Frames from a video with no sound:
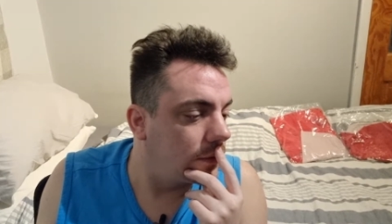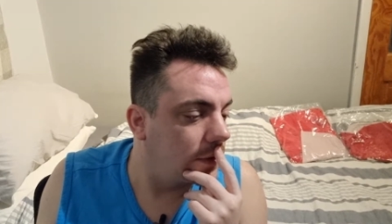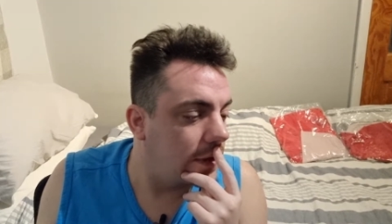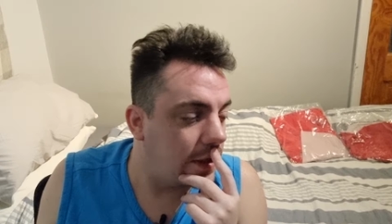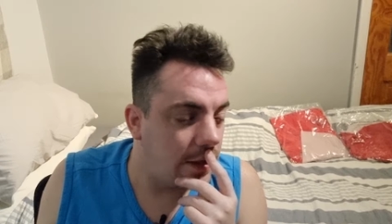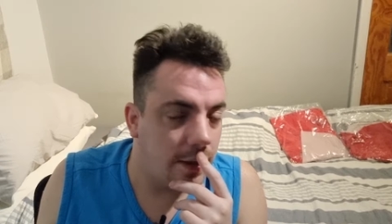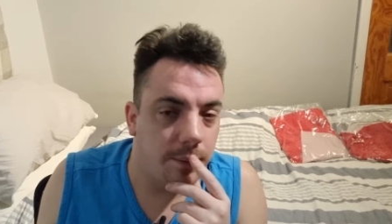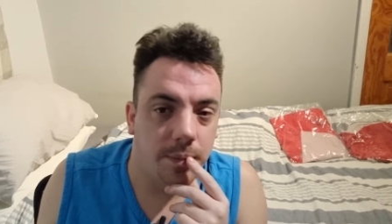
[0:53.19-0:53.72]

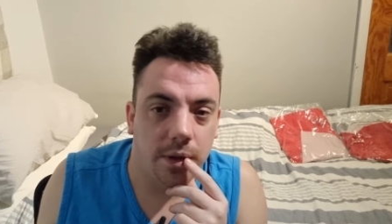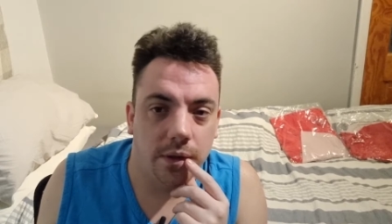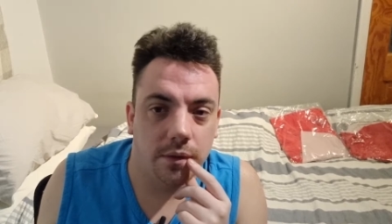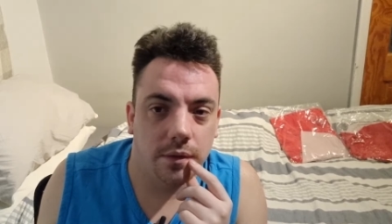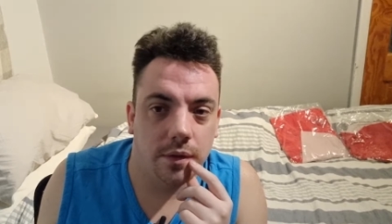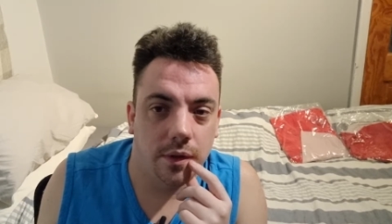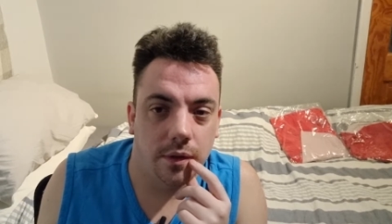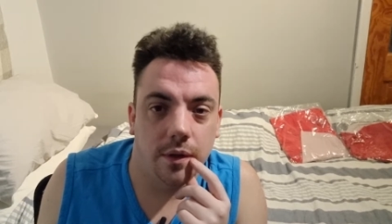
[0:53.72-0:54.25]
Can they
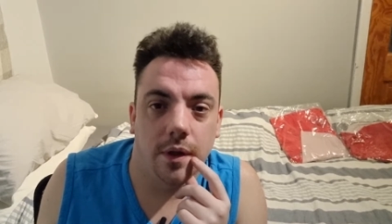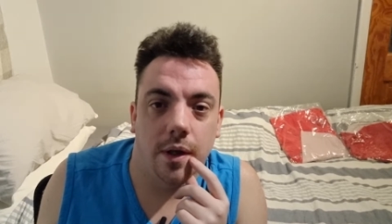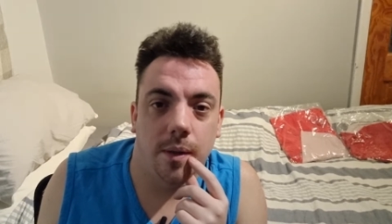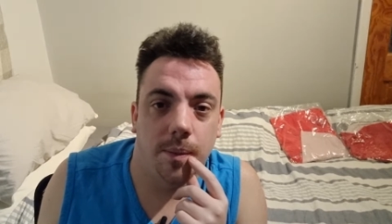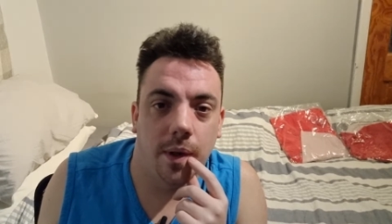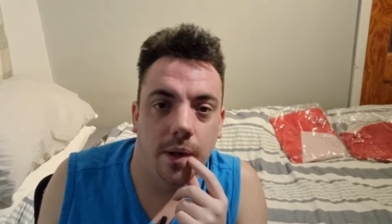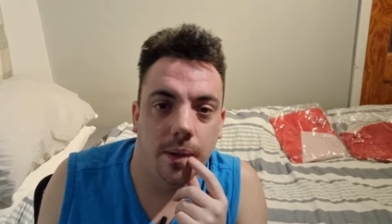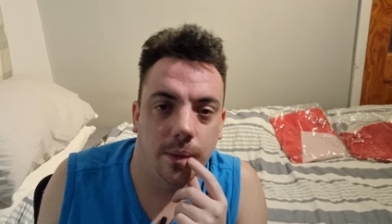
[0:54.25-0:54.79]
beat
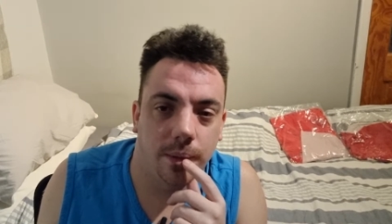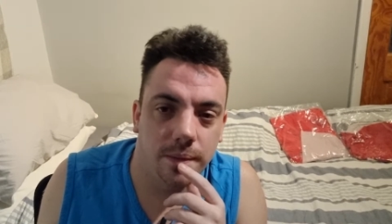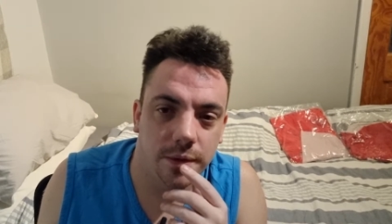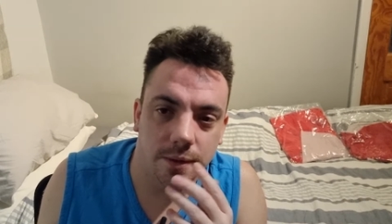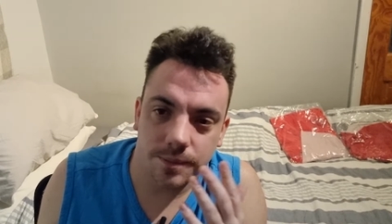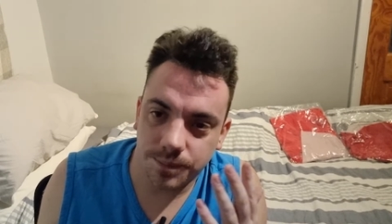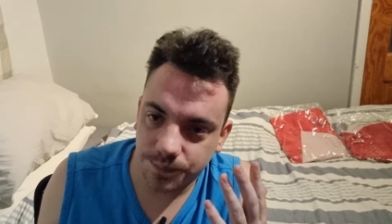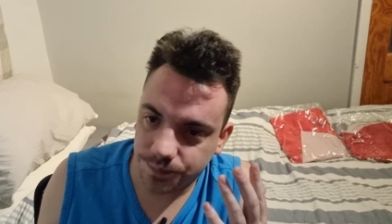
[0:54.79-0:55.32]
Cincinnati
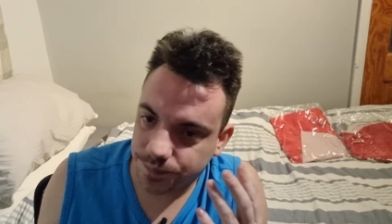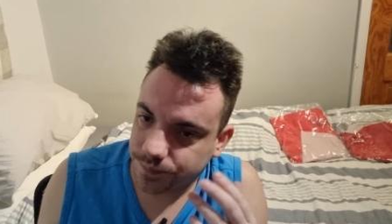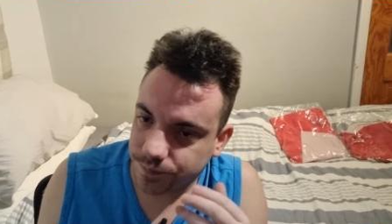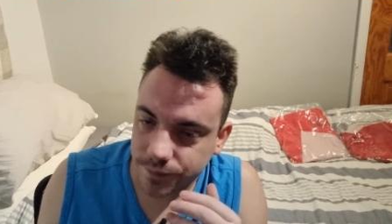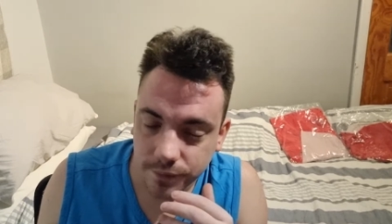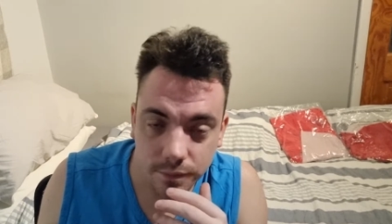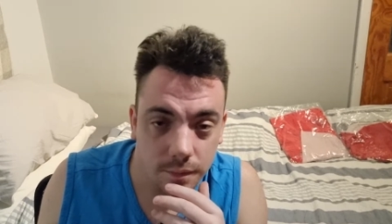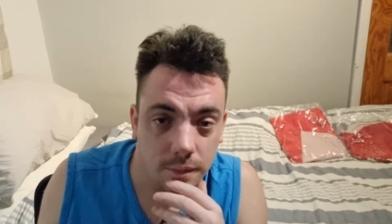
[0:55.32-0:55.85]
Bengals?
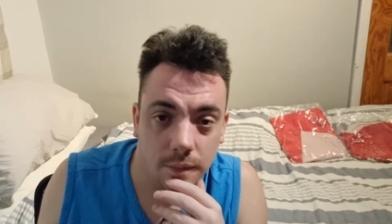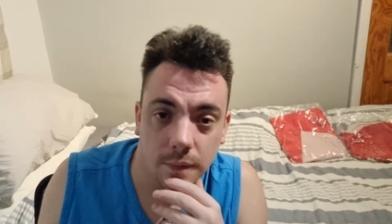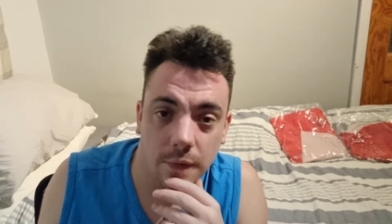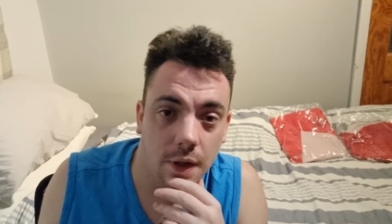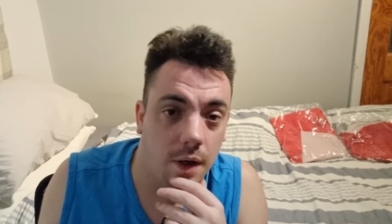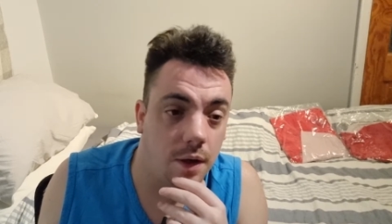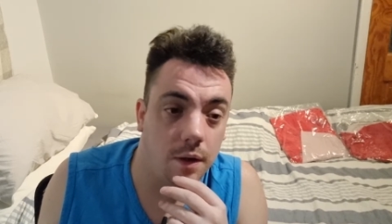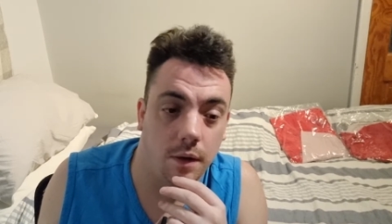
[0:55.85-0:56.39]

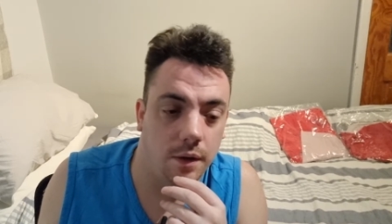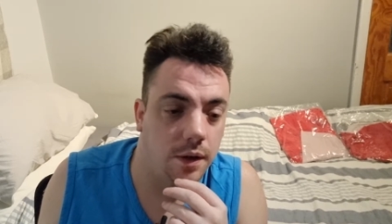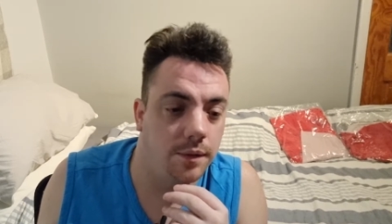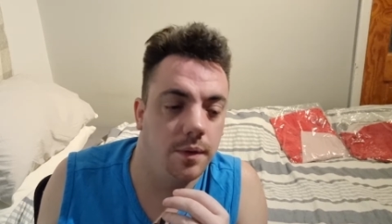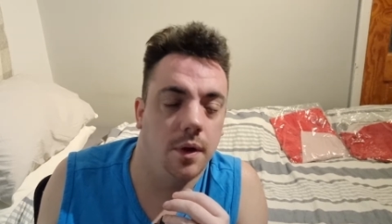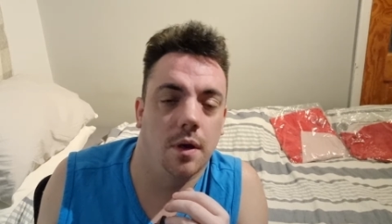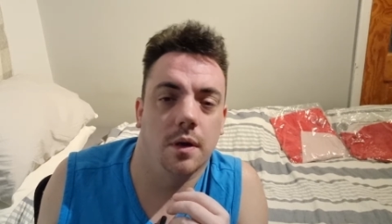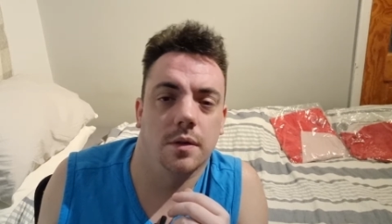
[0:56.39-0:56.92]
I can't
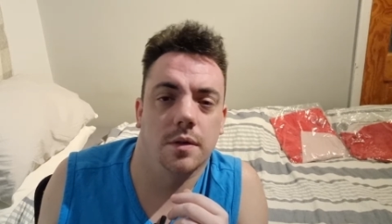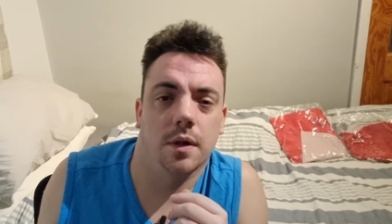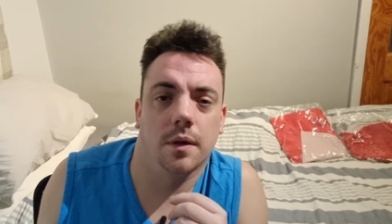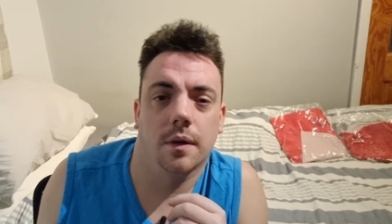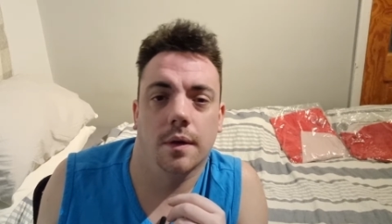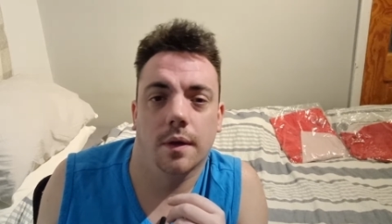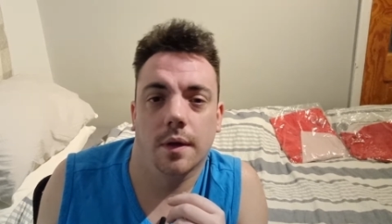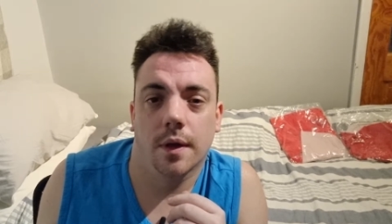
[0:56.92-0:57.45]
give you an
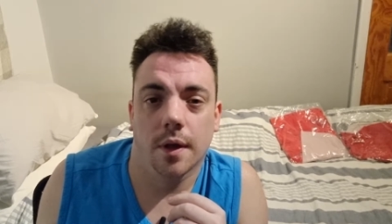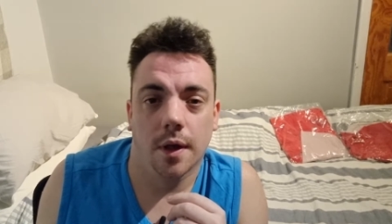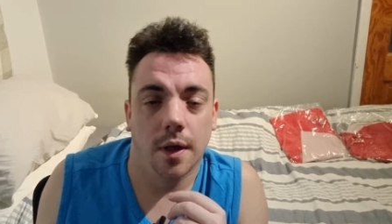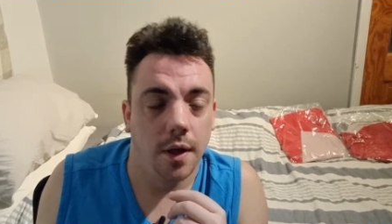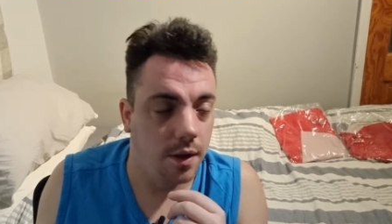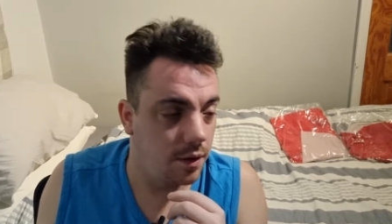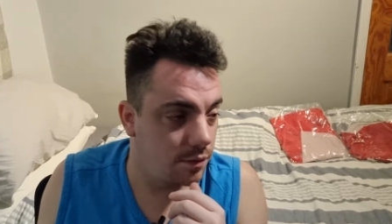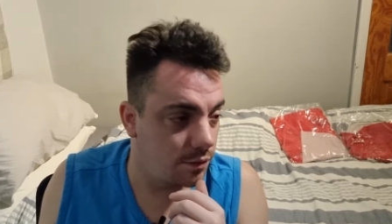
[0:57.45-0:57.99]
answer.
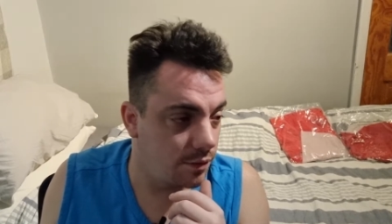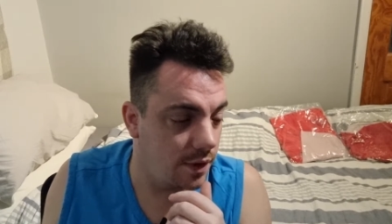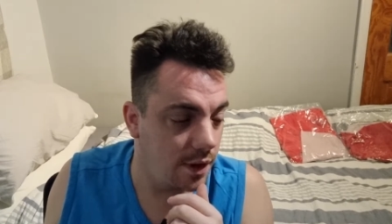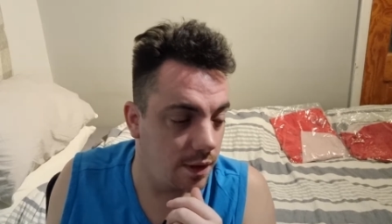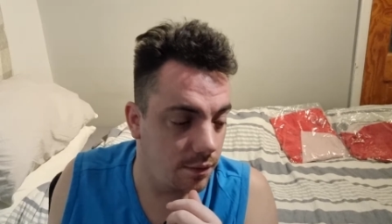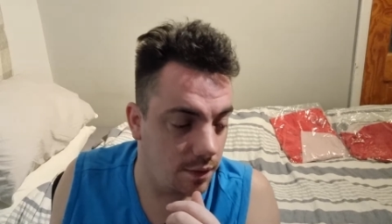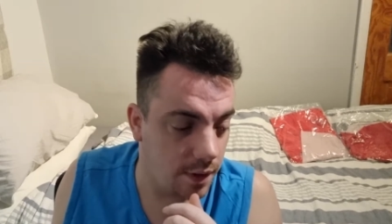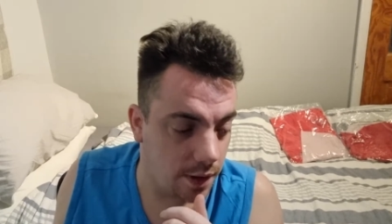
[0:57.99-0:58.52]
I
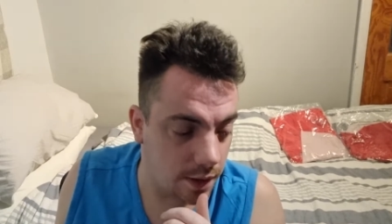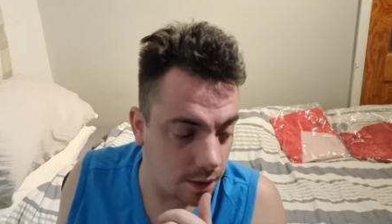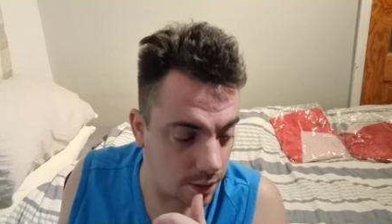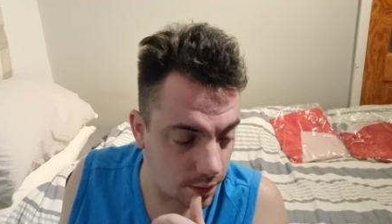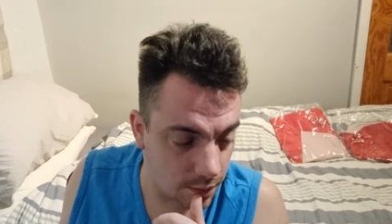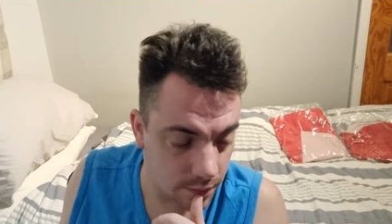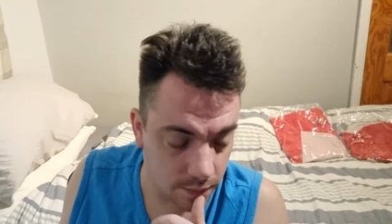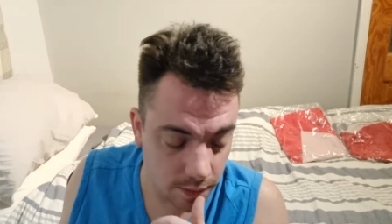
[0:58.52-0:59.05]
really, really
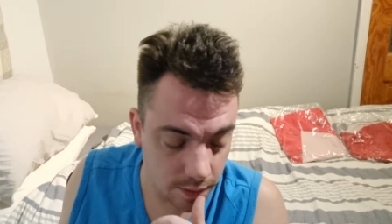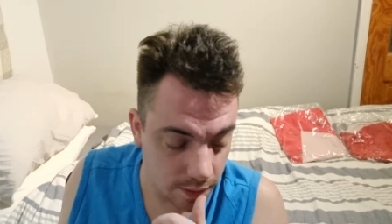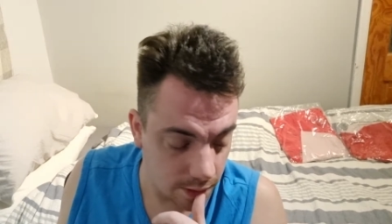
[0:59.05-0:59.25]
can't.